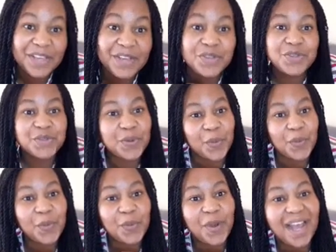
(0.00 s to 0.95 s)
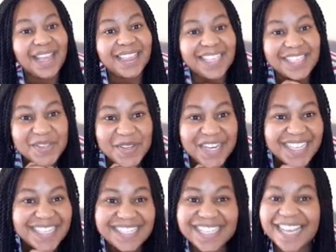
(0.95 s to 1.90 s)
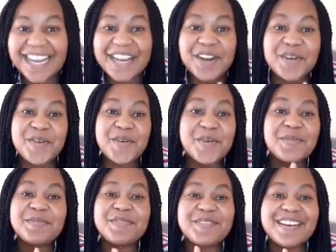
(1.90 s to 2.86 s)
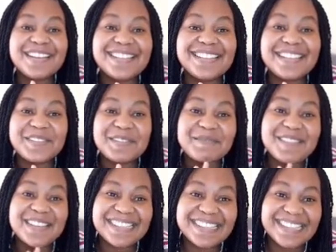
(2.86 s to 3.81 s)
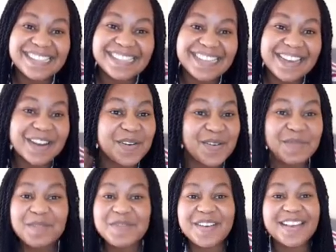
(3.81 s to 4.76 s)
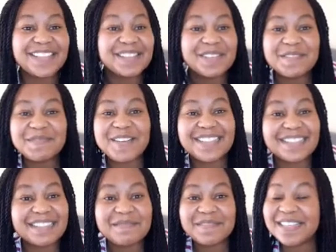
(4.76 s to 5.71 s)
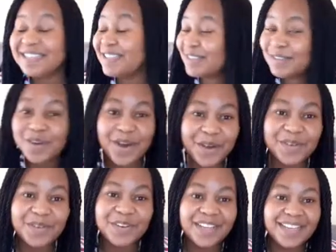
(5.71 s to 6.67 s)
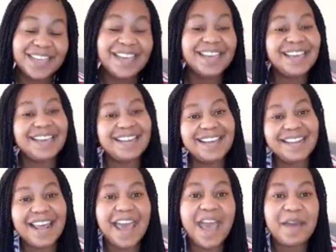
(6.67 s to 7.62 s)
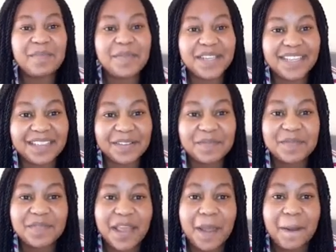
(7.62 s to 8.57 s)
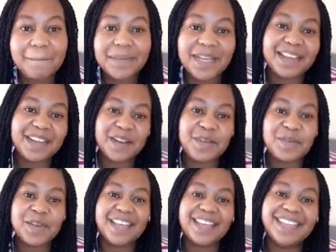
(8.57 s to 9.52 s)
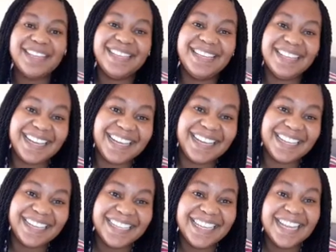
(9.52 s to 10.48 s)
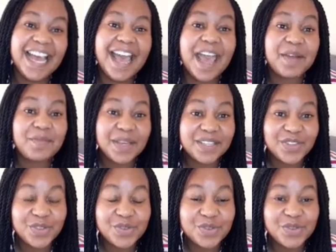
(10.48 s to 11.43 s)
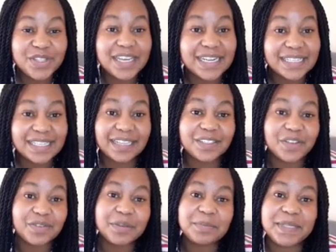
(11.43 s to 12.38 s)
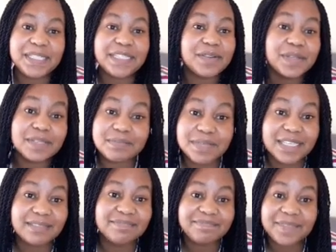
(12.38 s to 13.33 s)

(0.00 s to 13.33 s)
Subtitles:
So that's when I decided, no more fighting with my sister, no more fighting with my siblings, no, it ain't happening. But anyway, yeah. And mind you, the result of the bleeding was me.